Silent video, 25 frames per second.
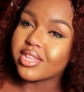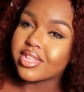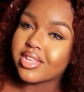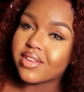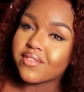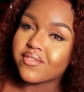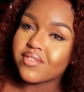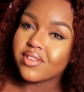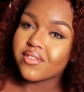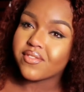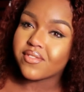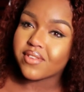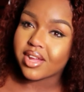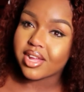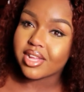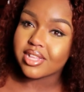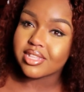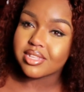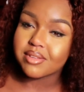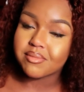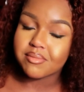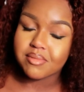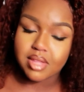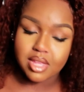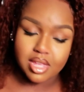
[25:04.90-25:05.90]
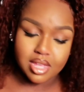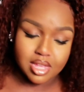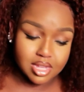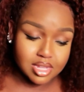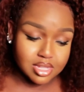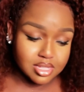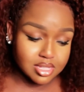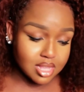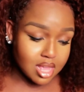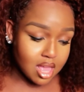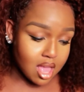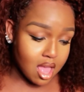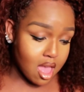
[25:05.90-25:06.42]
definitely find some
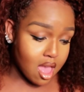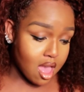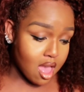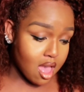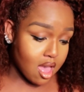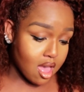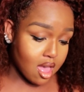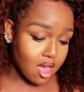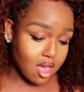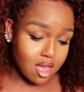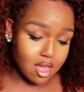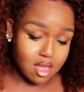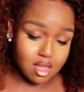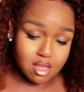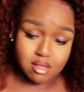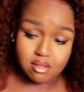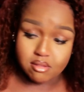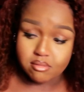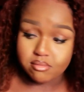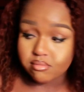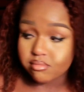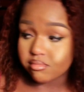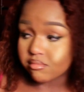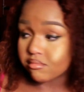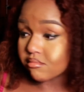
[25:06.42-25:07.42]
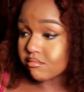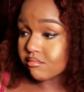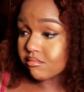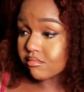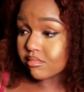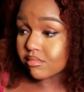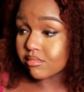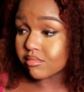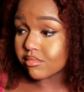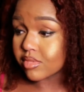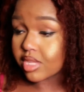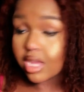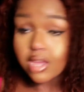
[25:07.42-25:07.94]
things um,
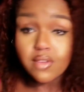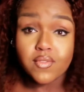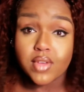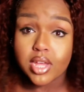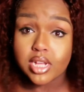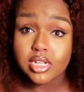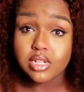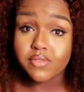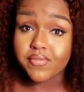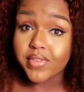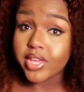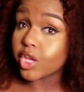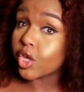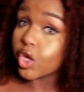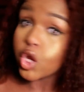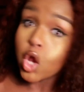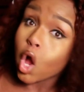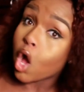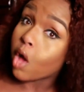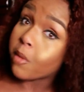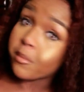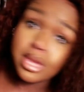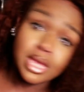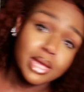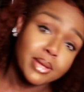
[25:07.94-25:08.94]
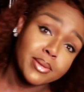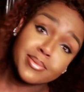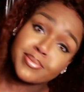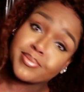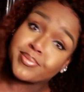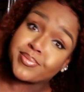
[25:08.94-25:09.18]
Fashion Figure called me.